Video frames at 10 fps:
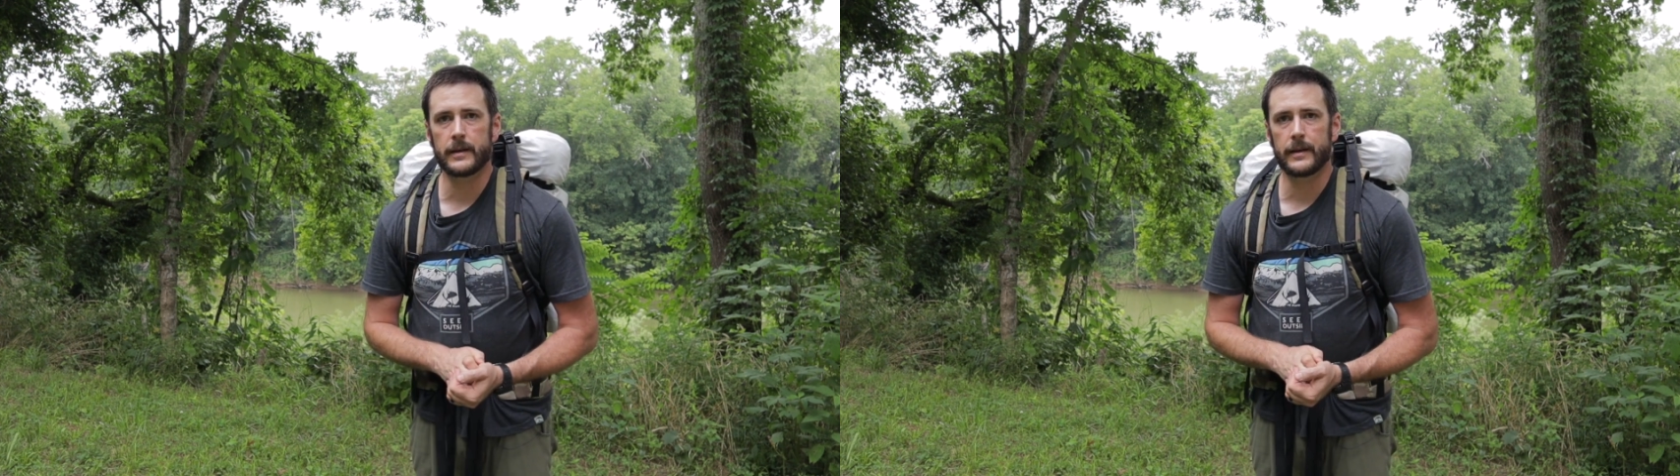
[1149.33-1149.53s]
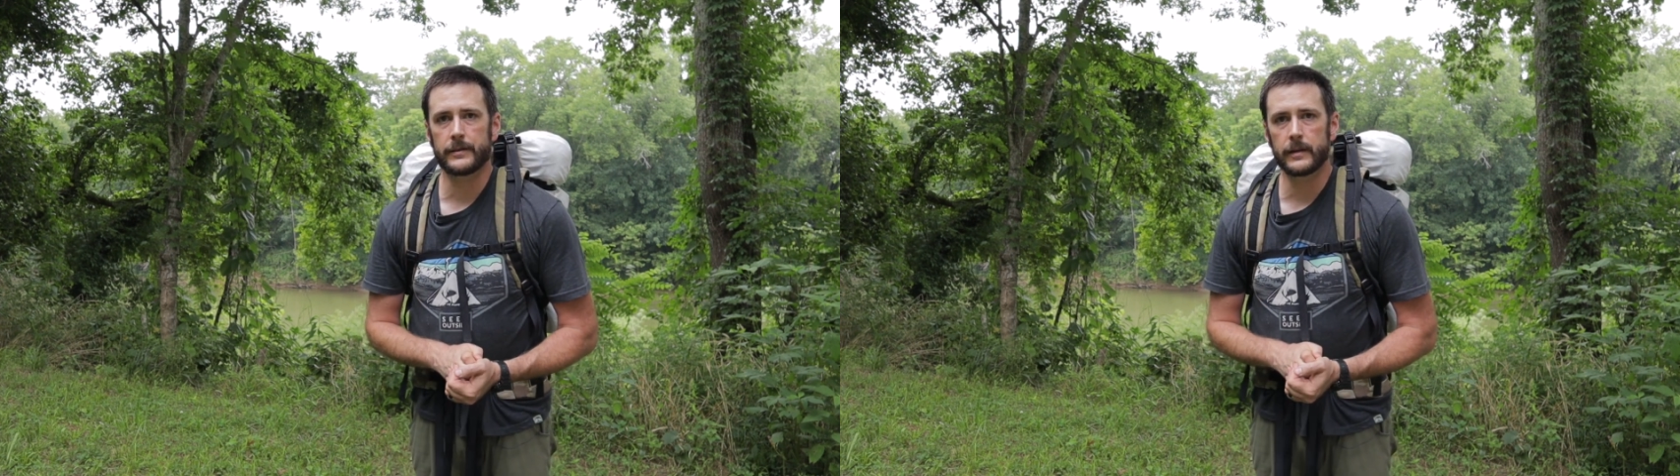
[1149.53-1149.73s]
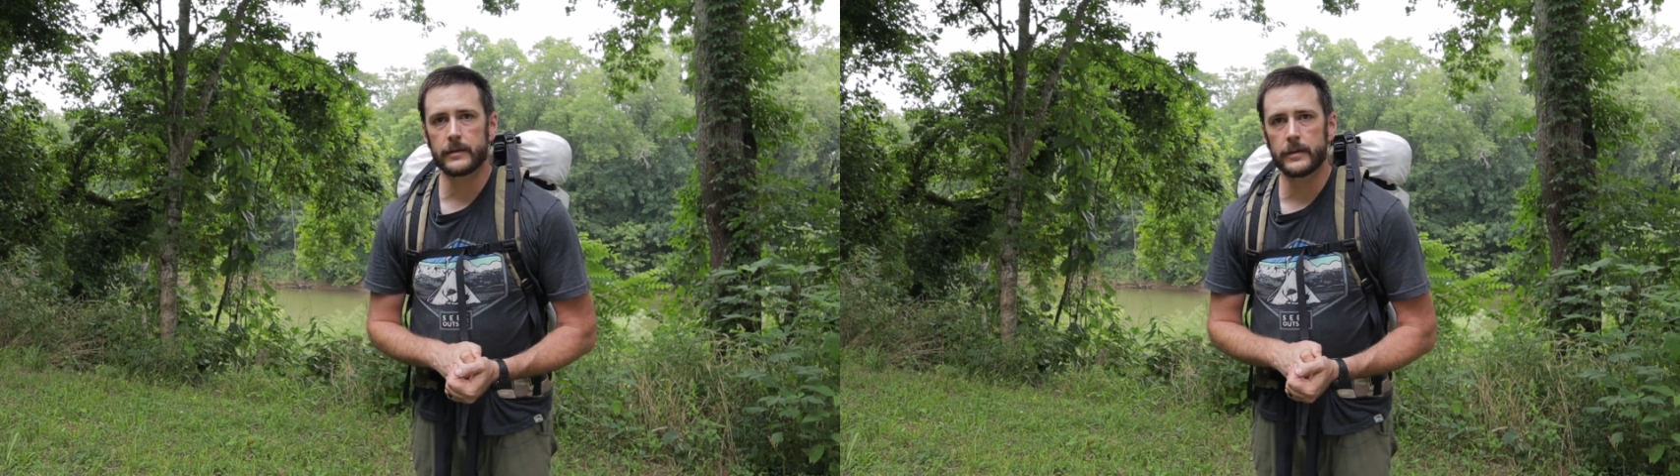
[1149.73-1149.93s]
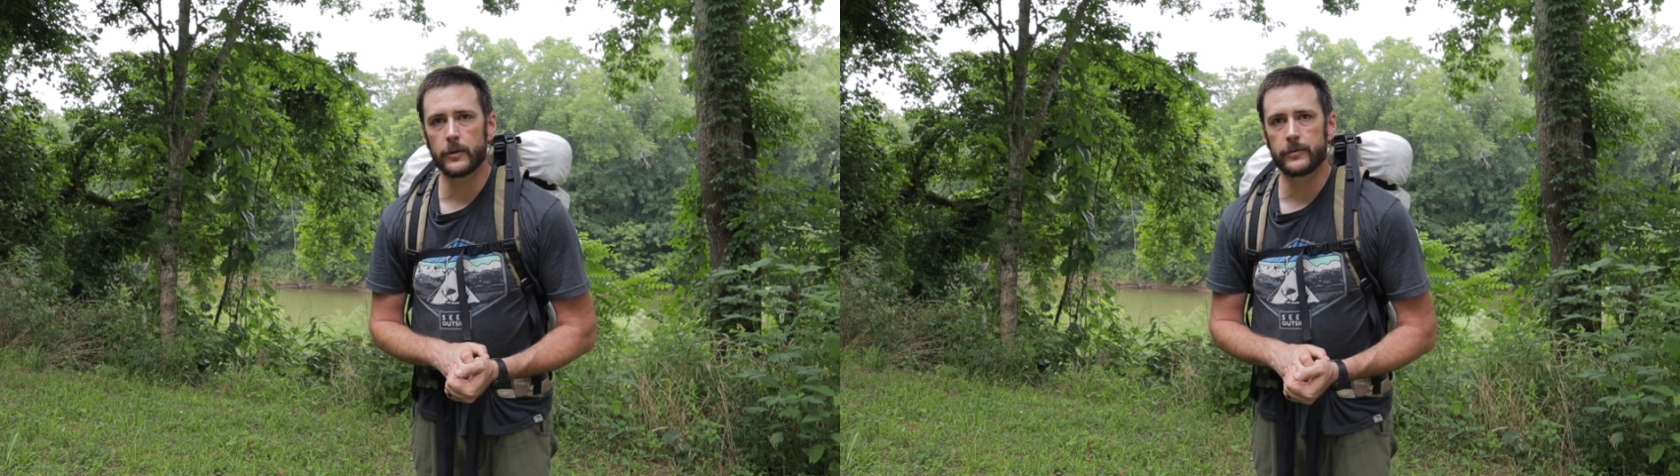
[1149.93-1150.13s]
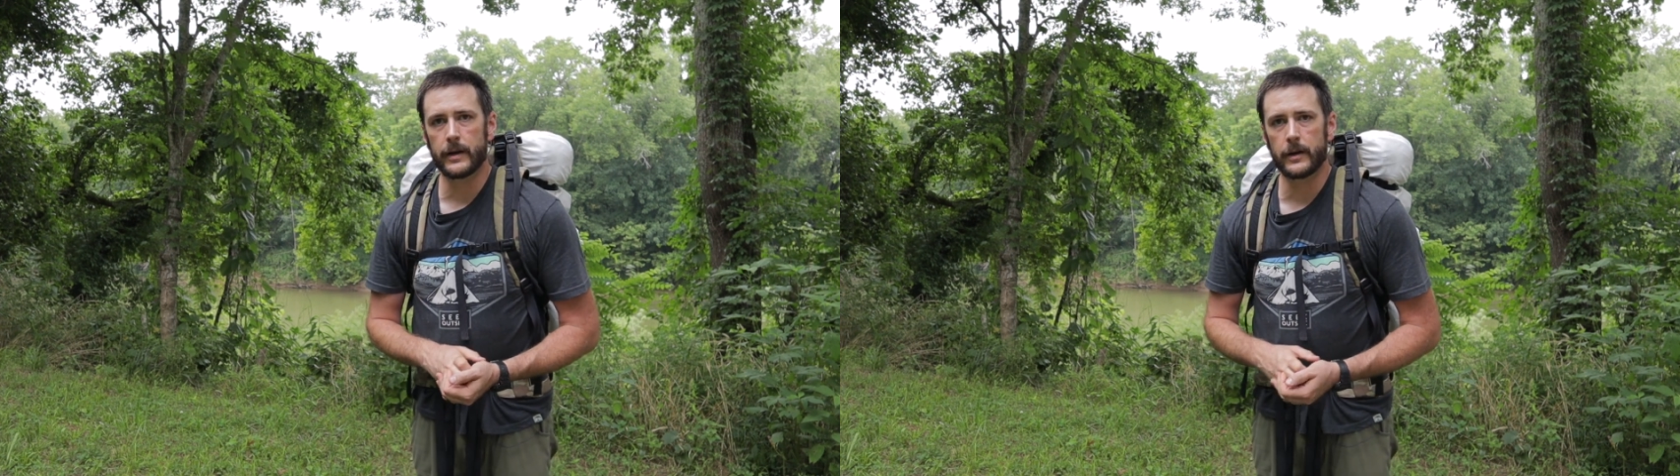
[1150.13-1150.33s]
I think that
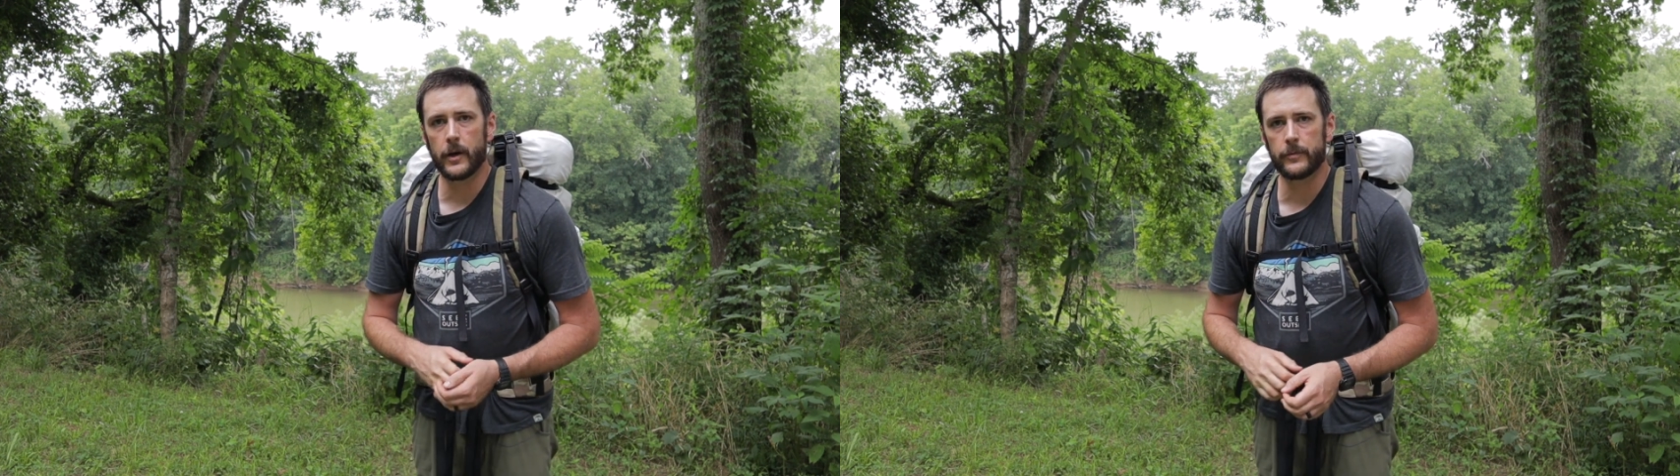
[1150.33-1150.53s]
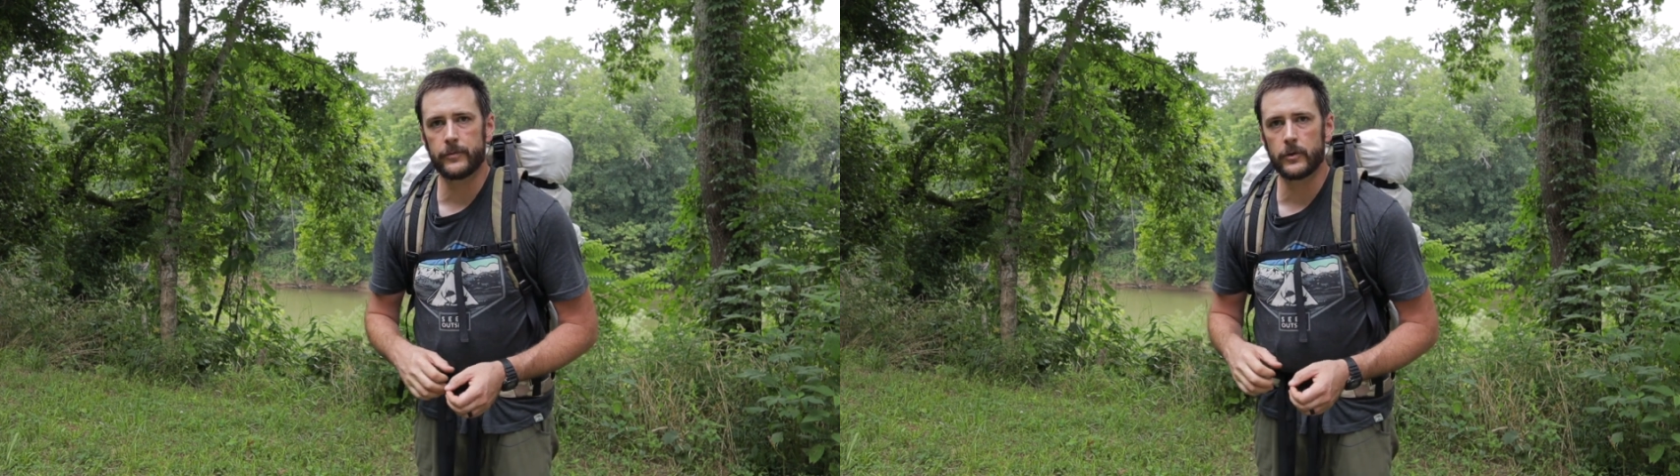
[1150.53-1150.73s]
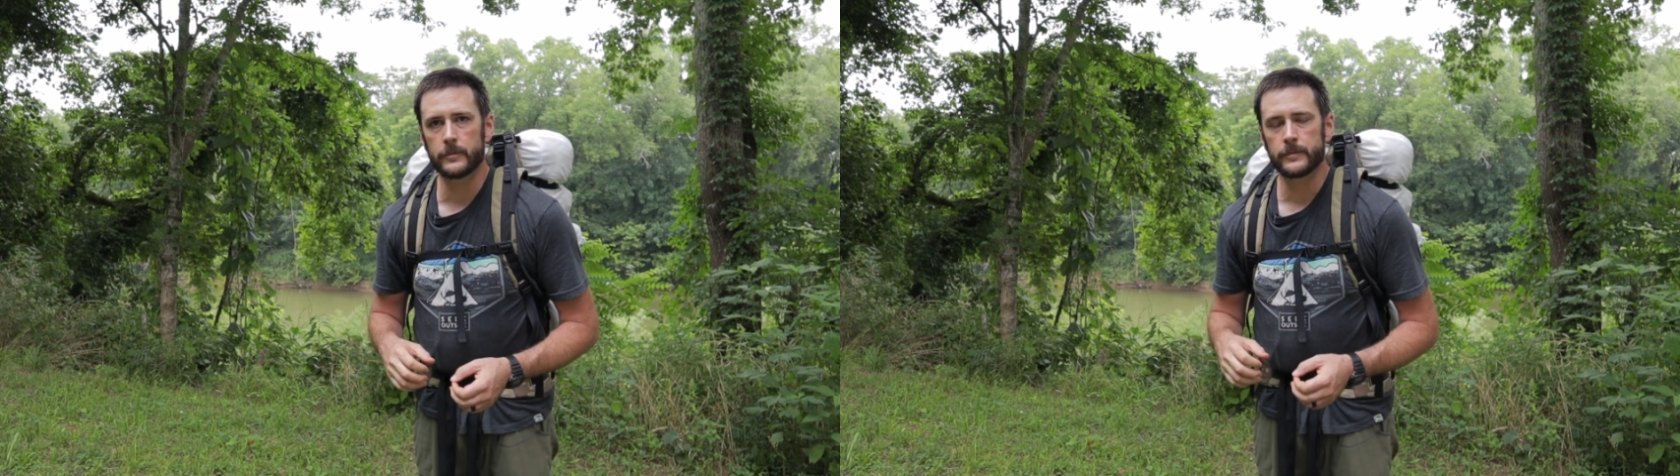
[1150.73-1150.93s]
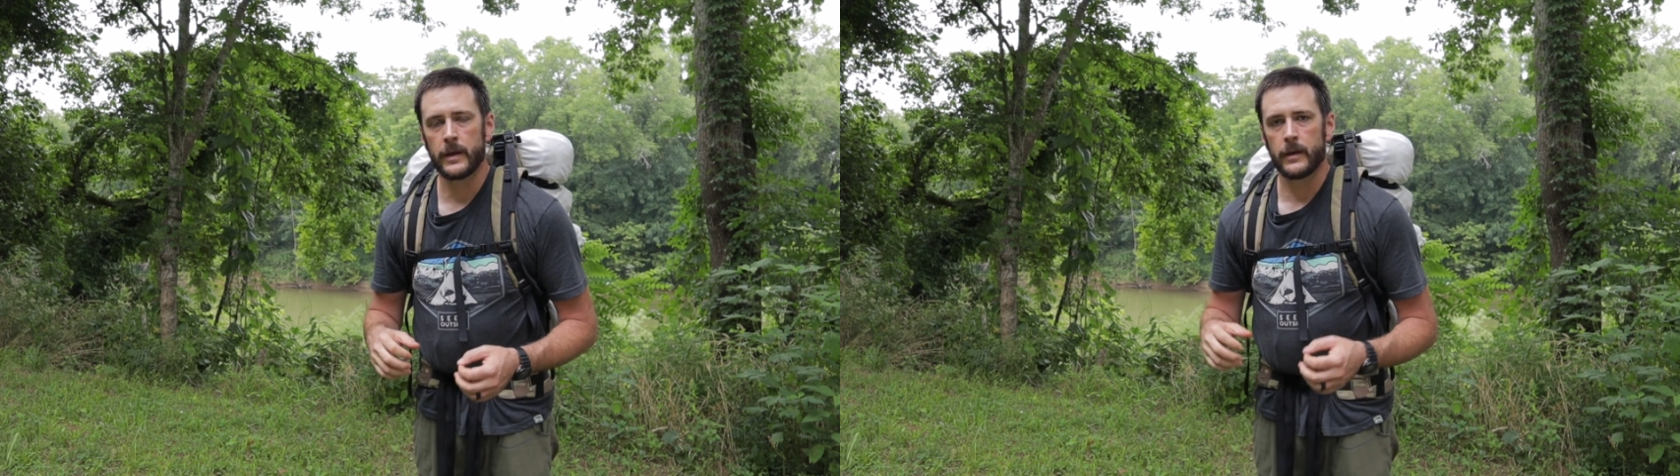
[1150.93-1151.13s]
you'll find helpful.